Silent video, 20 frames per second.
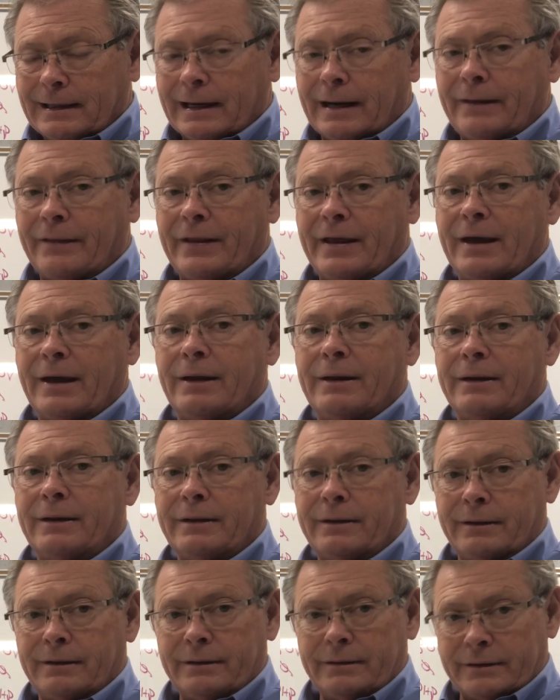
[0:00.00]
And then
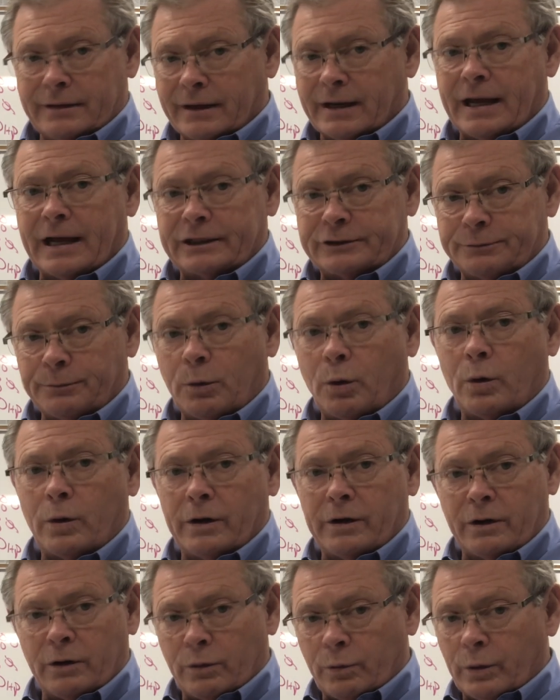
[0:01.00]
the next
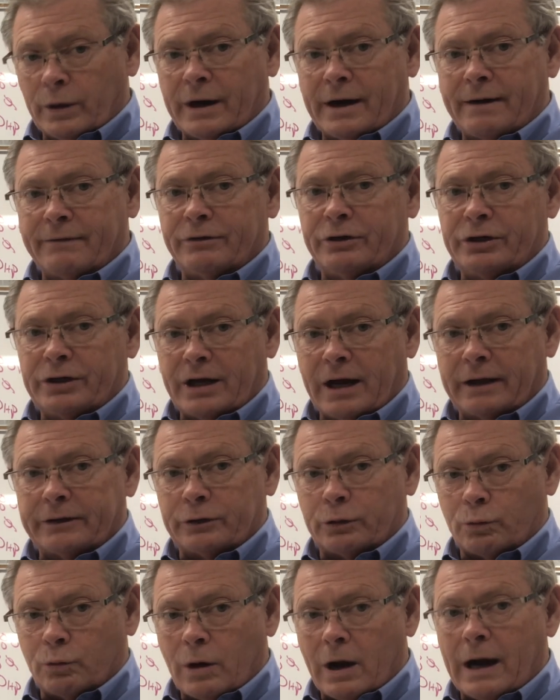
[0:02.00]
morning or whenever you got
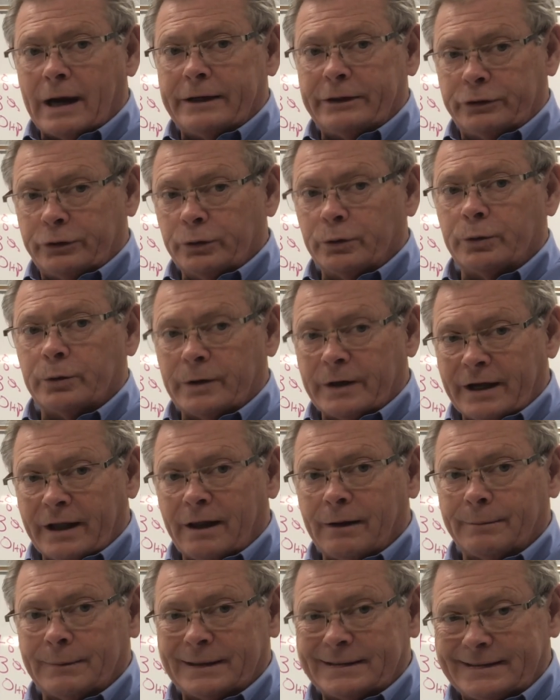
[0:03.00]
the right dual
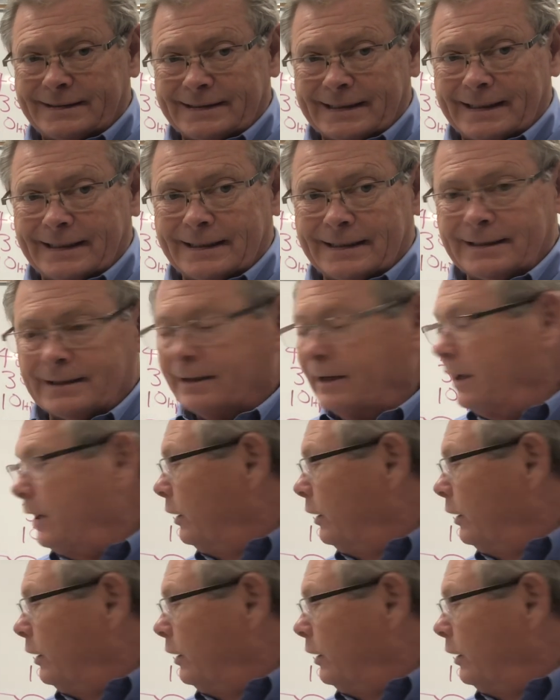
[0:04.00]
elements in,